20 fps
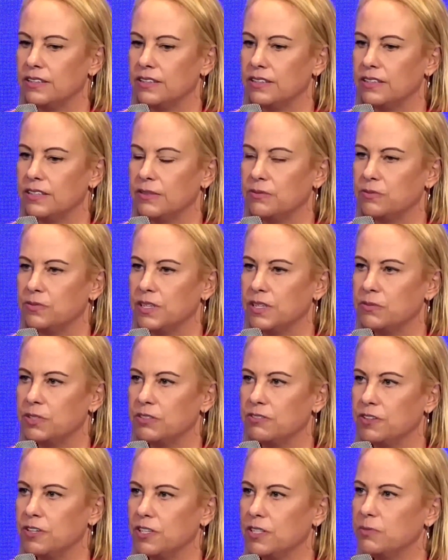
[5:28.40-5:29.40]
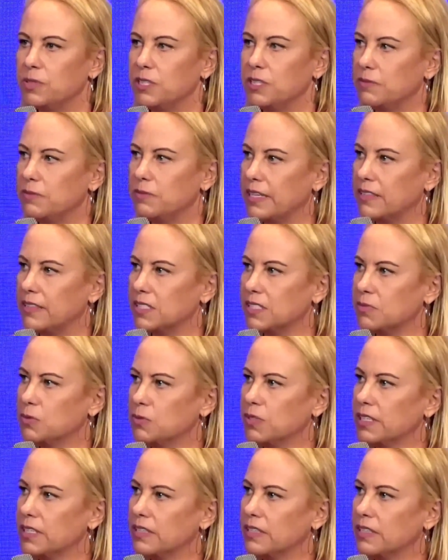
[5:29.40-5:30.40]
And we've heard a bit about it this
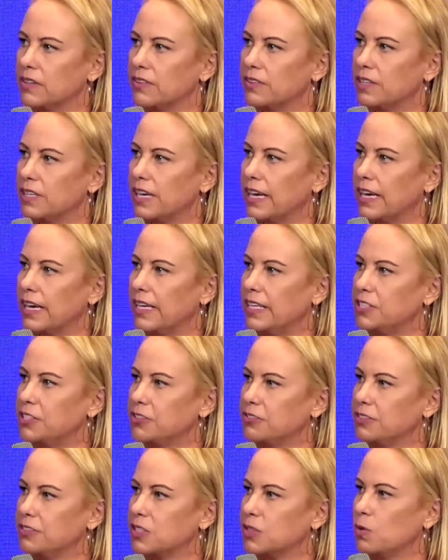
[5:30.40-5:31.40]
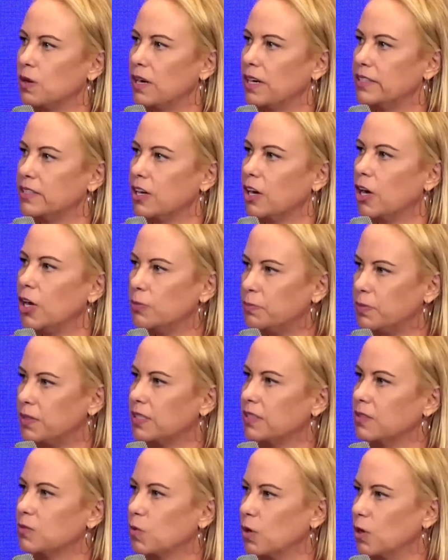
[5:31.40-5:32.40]
morning. I think Asia is quite open
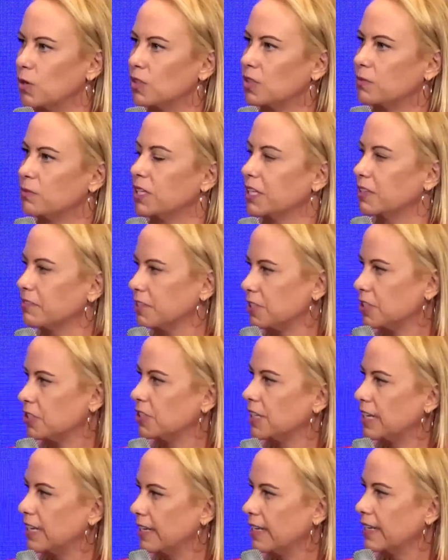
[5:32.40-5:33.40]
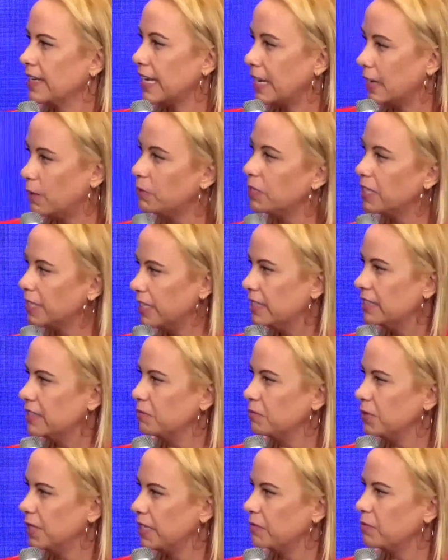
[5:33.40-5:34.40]
and welcoming of Australia coming in
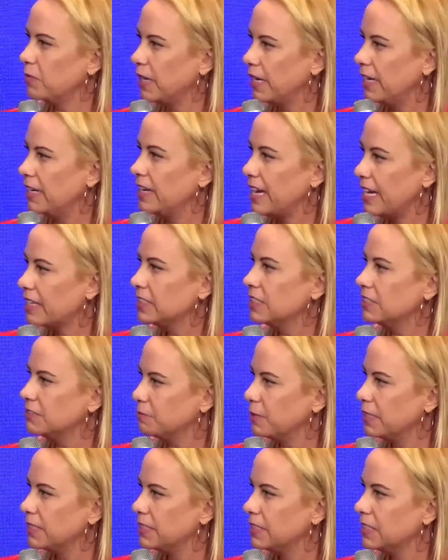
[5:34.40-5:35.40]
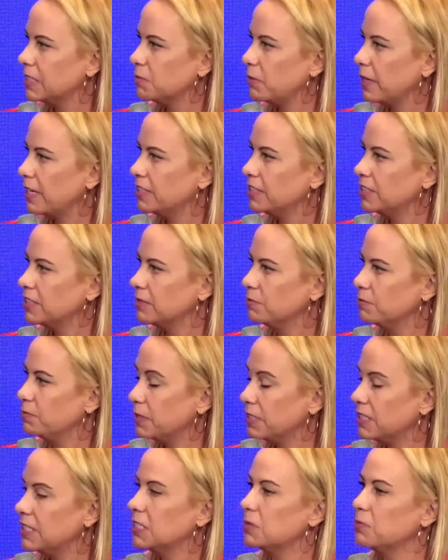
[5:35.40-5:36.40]
and being an active
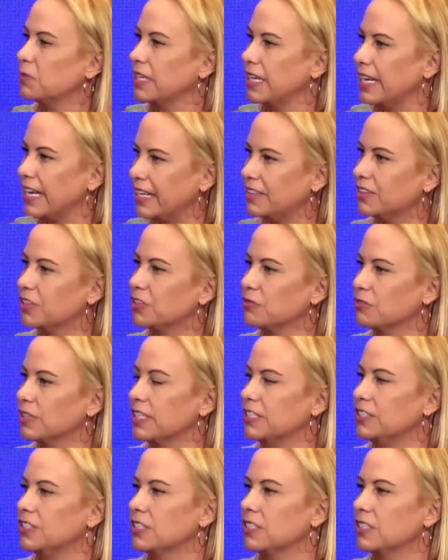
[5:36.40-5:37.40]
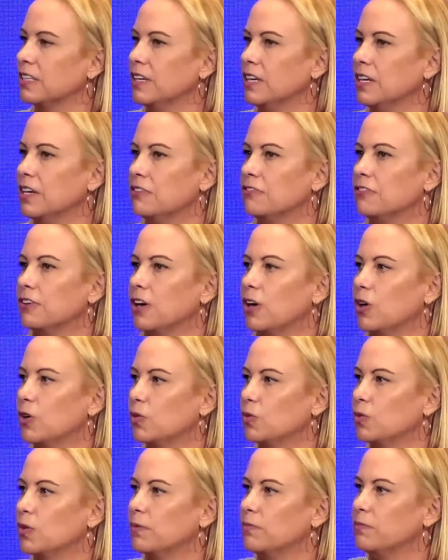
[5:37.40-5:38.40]
participant in the region for a
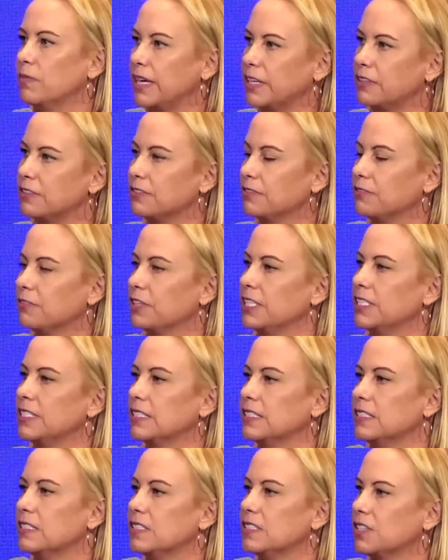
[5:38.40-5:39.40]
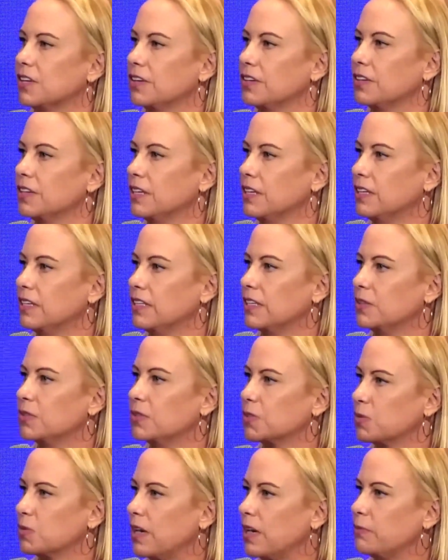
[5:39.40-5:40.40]
whole manner of reasons. So yeah, it
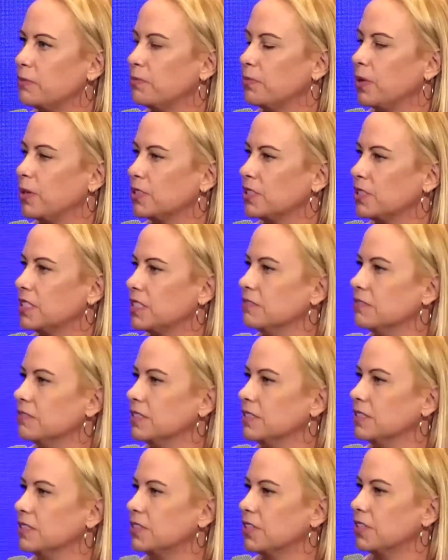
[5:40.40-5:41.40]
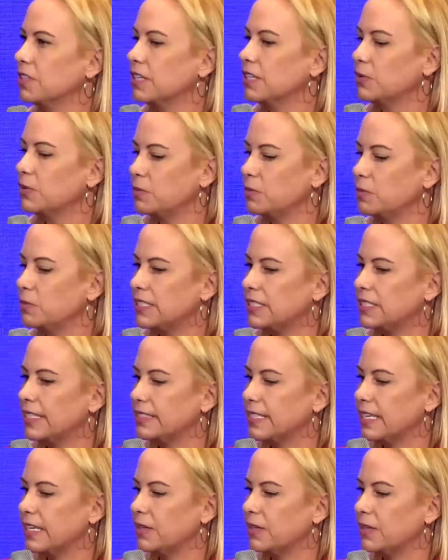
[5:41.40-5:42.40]
was quite positive. And certainly when we sat
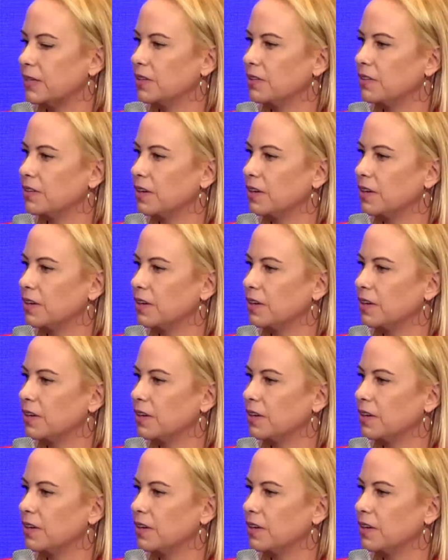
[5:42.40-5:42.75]
down with